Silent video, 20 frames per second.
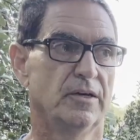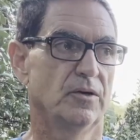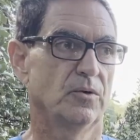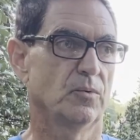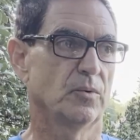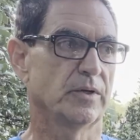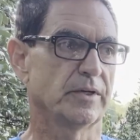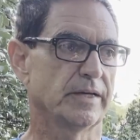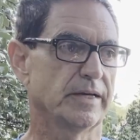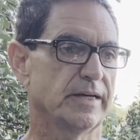
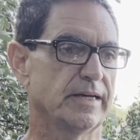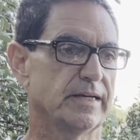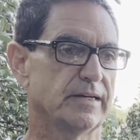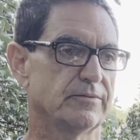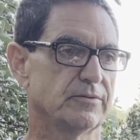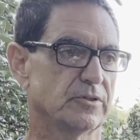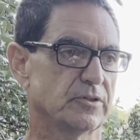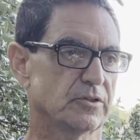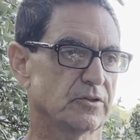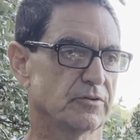when I have
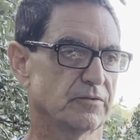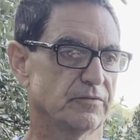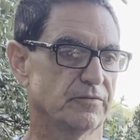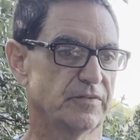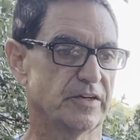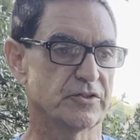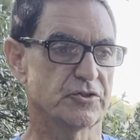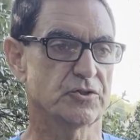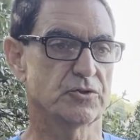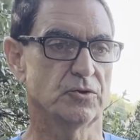a
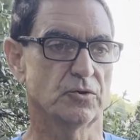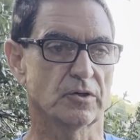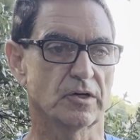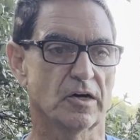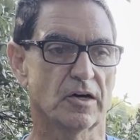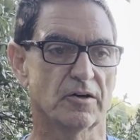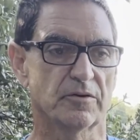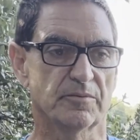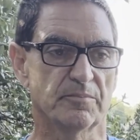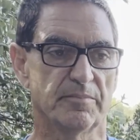conventional
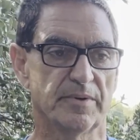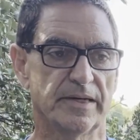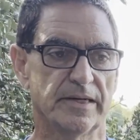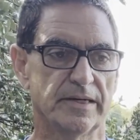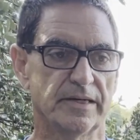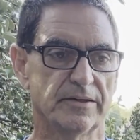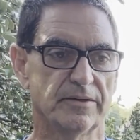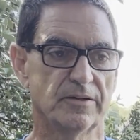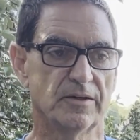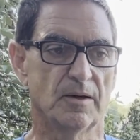garden bed.